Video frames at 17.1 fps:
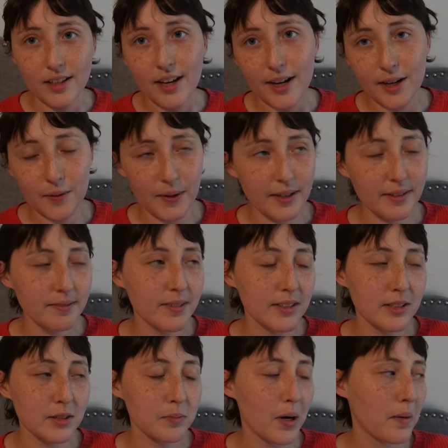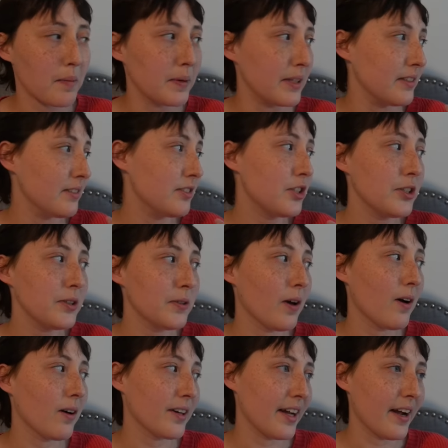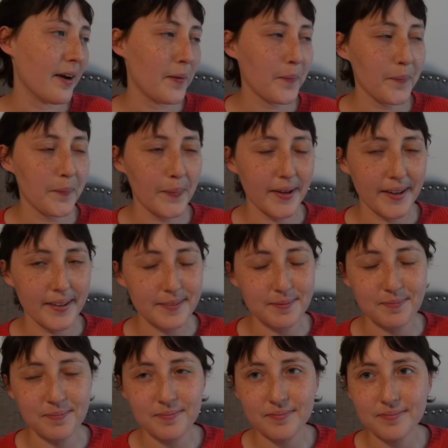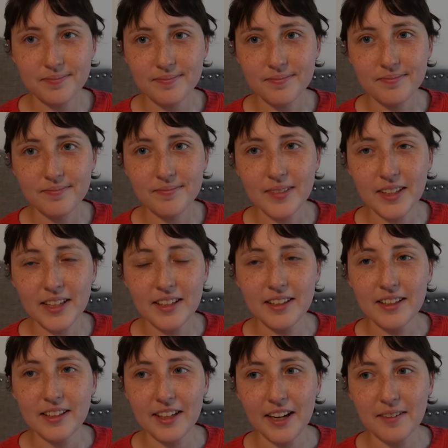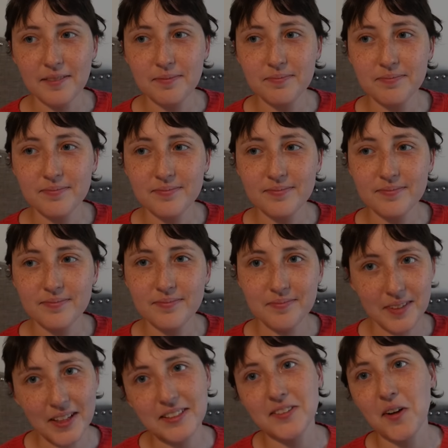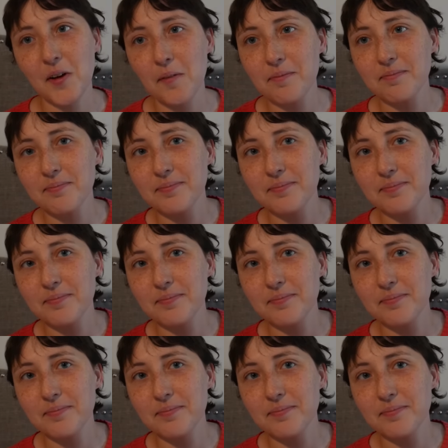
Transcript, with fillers: anyway, this is probably too long now, but yeah, that's all.